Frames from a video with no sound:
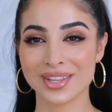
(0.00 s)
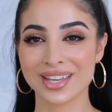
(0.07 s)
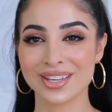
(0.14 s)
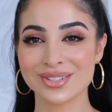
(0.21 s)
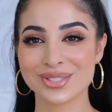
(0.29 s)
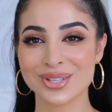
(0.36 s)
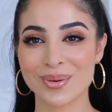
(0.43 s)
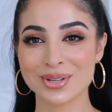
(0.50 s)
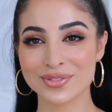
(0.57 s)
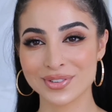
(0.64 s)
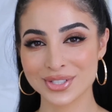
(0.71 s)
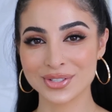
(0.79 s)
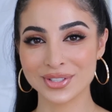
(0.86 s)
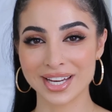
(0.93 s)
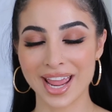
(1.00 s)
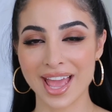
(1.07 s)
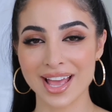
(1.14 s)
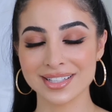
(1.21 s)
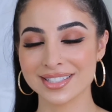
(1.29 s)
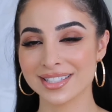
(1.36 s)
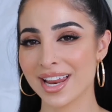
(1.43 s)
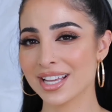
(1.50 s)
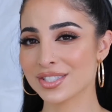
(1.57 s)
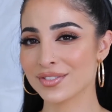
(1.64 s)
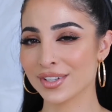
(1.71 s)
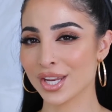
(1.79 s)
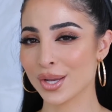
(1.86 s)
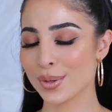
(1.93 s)
Thank you so much for tuning in.
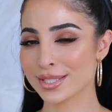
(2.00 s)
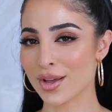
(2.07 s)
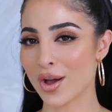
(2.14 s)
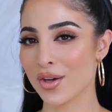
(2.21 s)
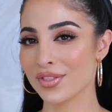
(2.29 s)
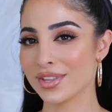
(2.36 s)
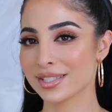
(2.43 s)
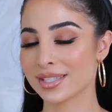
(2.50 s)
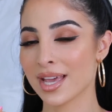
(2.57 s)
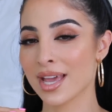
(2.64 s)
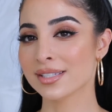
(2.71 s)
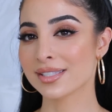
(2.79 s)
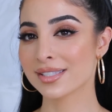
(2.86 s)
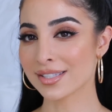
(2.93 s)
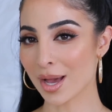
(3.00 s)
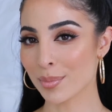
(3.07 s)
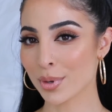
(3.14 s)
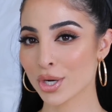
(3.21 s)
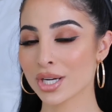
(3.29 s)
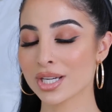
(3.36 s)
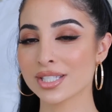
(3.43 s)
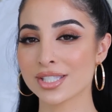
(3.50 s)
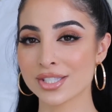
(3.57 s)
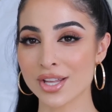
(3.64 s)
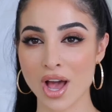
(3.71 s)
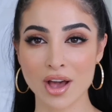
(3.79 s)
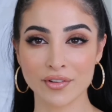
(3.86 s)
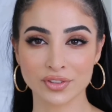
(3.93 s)
Today's video is on this summer
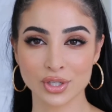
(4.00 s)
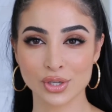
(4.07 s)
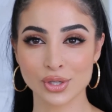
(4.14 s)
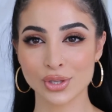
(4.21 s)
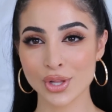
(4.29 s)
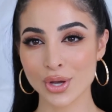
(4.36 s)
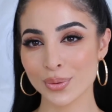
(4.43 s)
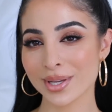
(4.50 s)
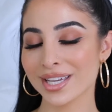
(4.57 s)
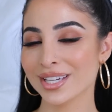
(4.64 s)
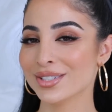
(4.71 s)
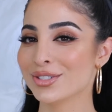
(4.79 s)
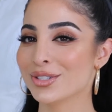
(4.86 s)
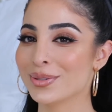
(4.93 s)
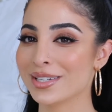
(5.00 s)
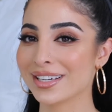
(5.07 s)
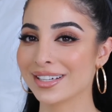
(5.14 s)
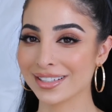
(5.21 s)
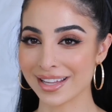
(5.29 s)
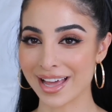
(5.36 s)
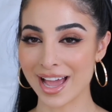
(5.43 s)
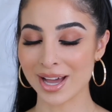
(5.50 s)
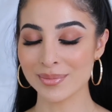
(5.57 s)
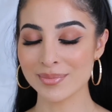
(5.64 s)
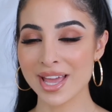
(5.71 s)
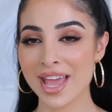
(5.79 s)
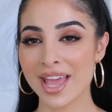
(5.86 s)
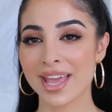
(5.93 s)
soft glowy dewy
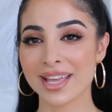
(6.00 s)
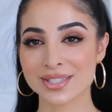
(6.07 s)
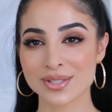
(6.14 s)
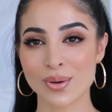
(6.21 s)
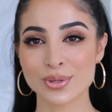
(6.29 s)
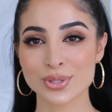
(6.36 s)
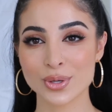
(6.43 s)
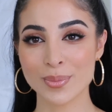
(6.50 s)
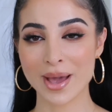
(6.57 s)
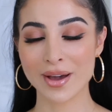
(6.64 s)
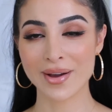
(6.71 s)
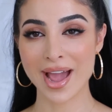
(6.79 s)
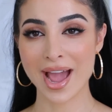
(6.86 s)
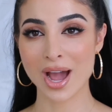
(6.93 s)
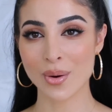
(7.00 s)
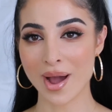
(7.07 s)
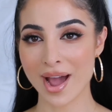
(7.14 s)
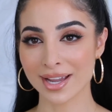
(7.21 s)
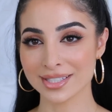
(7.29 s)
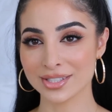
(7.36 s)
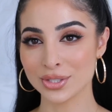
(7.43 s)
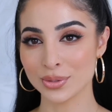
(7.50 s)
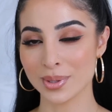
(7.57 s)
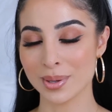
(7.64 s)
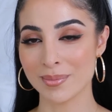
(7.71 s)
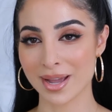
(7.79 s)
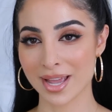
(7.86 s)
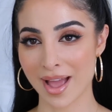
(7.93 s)
glam. It's also about how I do
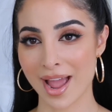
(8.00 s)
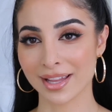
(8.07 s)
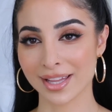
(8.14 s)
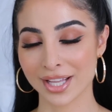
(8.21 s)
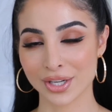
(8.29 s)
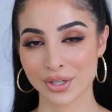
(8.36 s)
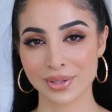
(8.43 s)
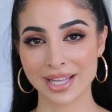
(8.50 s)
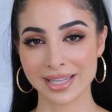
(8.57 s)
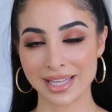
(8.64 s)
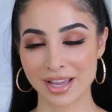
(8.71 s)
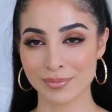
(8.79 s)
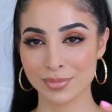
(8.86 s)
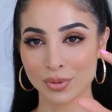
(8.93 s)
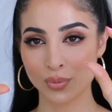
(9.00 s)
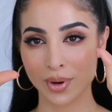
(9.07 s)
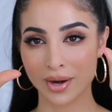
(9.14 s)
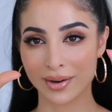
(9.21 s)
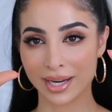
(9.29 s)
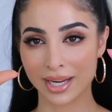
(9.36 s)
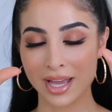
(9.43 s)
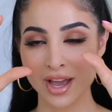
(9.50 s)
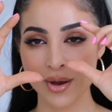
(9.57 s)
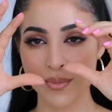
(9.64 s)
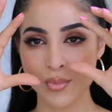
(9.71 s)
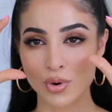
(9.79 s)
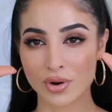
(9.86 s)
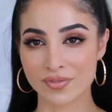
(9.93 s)
my eyeliner. Lately I've been wearing
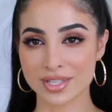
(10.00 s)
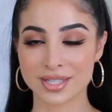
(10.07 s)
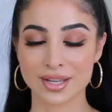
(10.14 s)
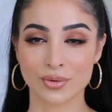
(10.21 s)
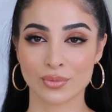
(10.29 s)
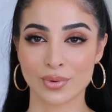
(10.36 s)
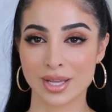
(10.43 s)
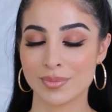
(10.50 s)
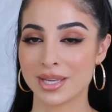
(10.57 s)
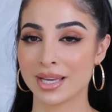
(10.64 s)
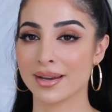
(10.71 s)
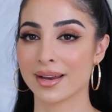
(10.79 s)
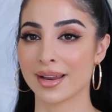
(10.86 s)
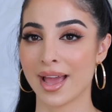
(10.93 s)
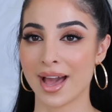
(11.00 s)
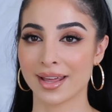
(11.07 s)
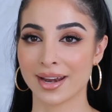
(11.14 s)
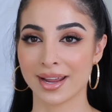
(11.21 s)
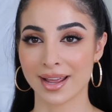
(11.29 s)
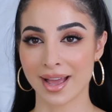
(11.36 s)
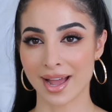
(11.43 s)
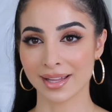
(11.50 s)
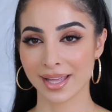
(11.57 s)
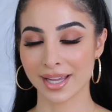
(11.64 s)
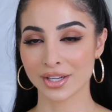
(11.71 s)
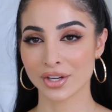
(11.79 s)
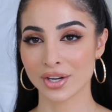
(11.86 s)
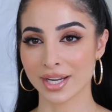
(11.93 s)
more of this Arabian cat eye
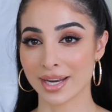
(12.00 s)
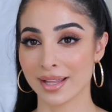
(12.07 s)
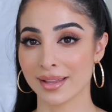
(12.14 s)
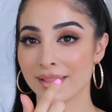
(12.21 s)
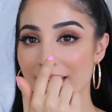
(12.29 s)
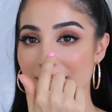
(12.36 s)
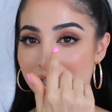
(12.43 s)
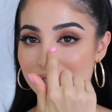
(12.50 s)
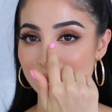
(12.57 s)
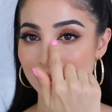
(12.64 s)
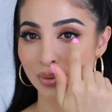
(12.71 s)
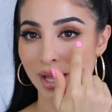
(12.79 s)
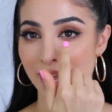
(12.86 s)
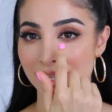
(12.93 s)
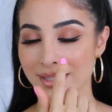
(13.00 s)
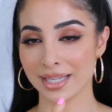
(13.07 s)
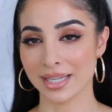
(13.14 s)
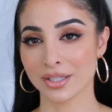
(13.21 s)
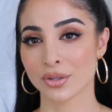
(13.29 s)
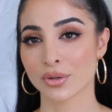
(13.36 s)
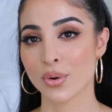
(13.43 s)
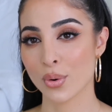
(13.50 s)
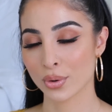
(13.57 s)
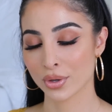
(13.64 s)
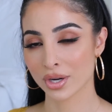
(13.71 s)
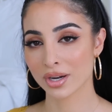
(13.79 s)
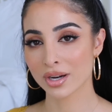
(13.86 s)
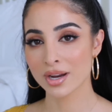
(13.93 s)
eyeliner and I like to line the inner
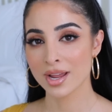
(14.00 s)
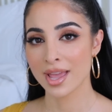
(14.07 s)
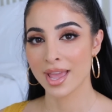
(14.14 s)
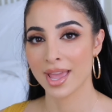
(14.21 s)
corner.